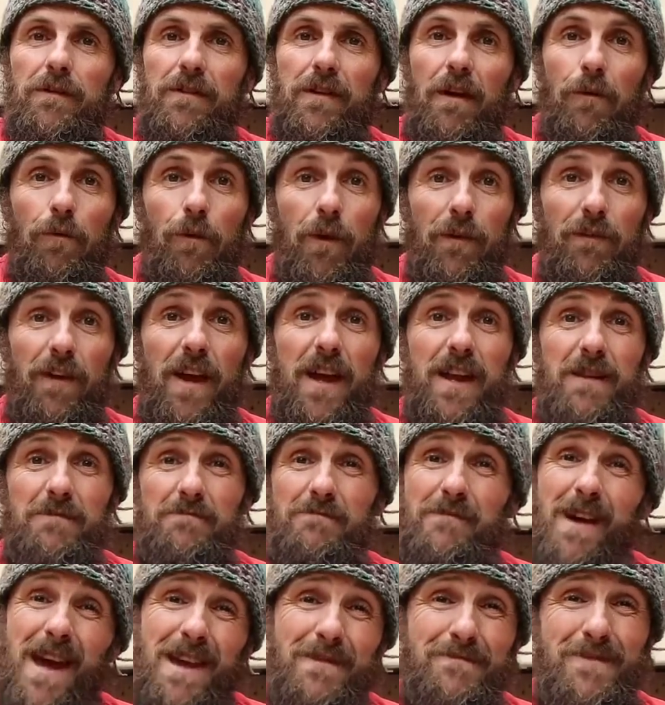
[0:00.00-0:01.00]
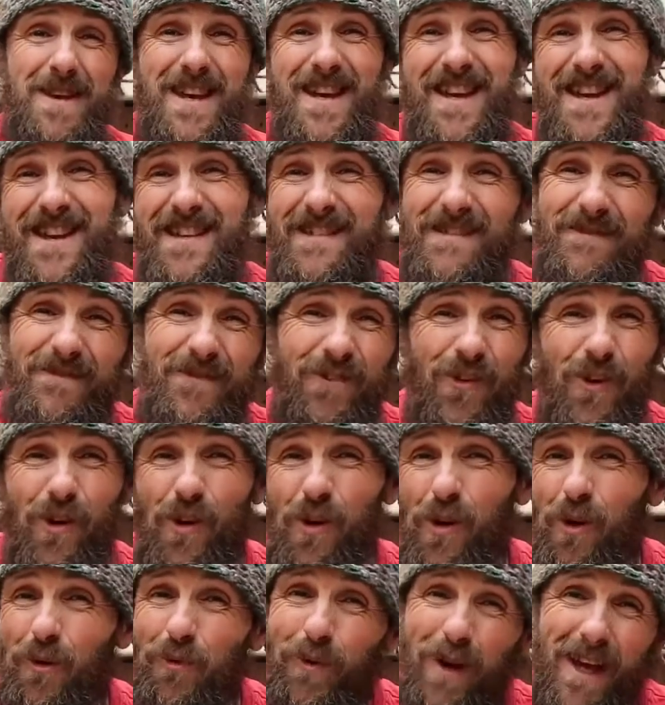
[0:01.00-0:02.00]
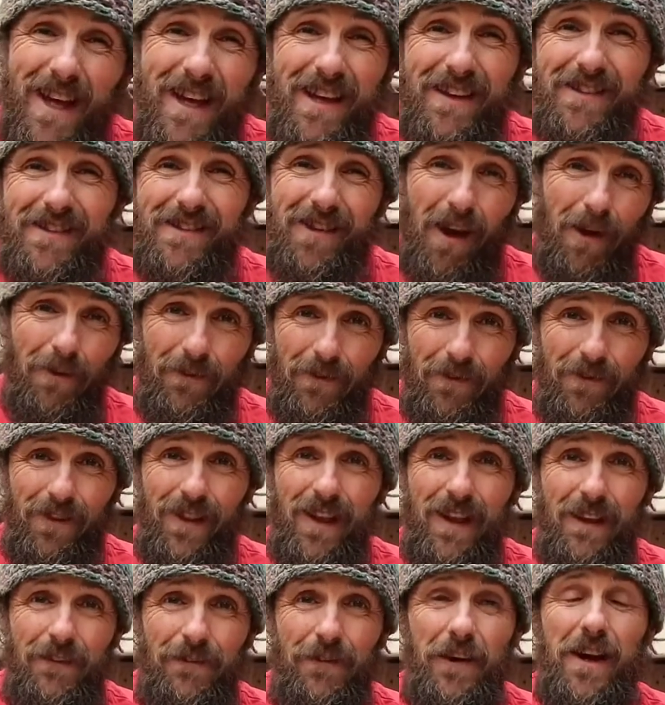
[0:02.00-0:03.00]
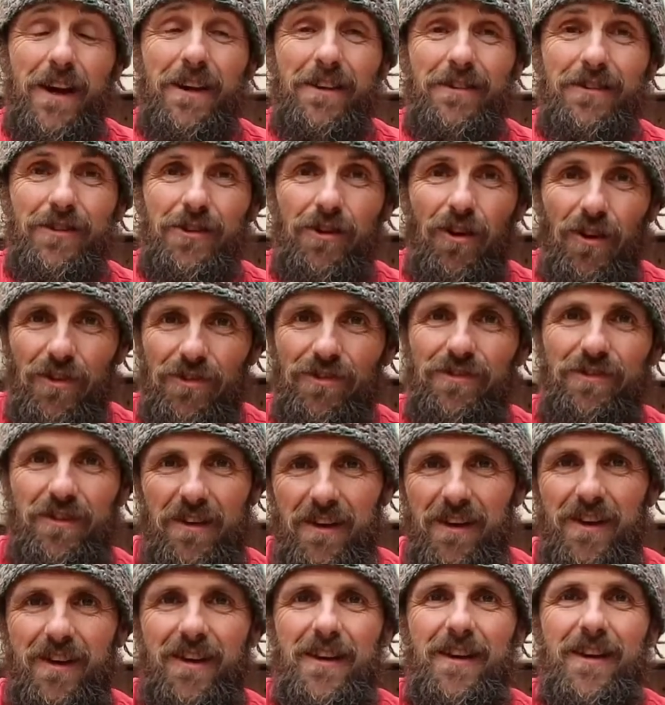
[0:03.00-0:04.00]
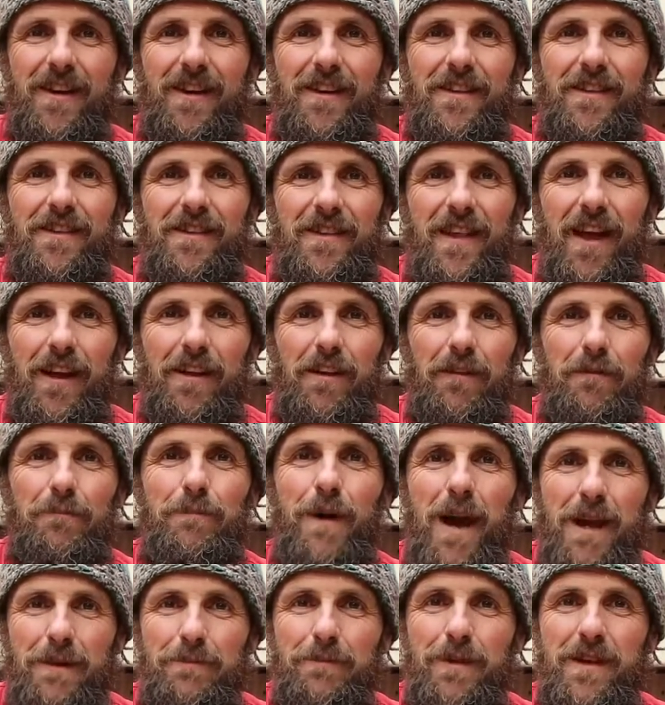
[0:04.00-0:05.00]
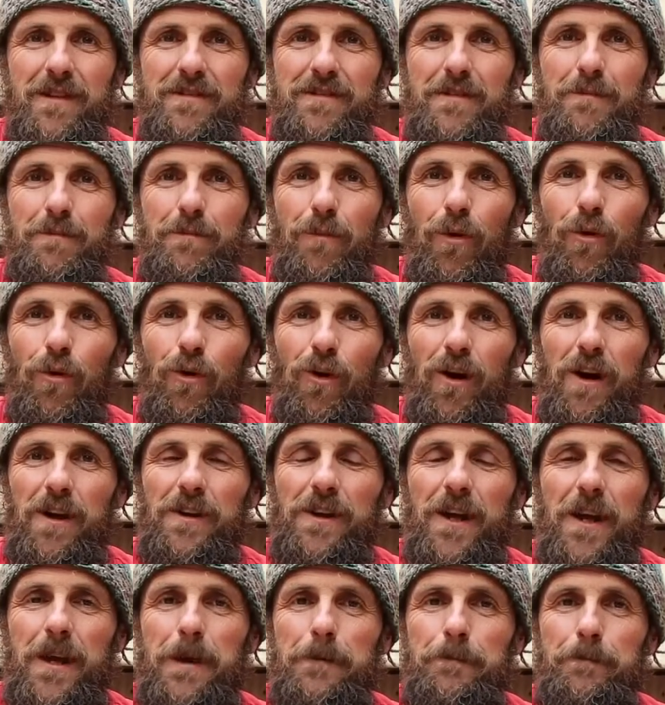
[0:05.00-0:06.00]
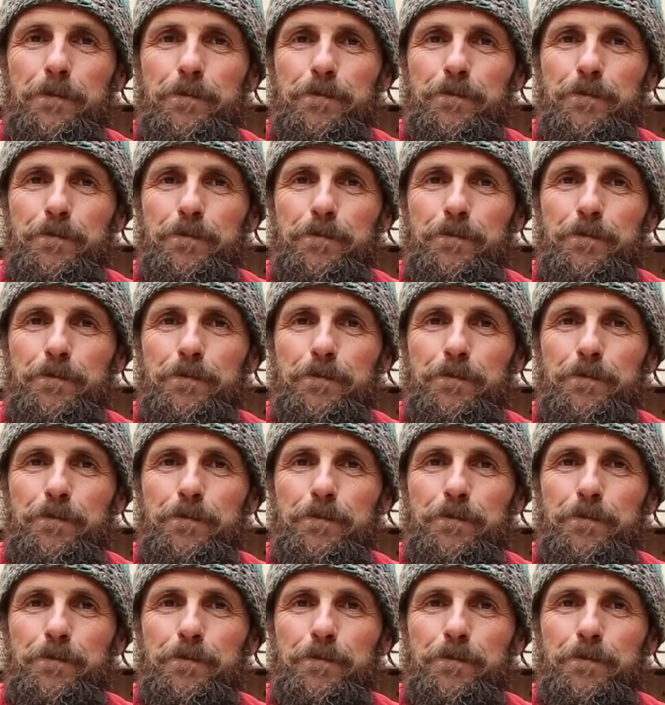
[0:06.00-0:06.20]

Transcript: So within maybe 4 weeks, hopefully, fingers crossed, they'll have made me some more honey.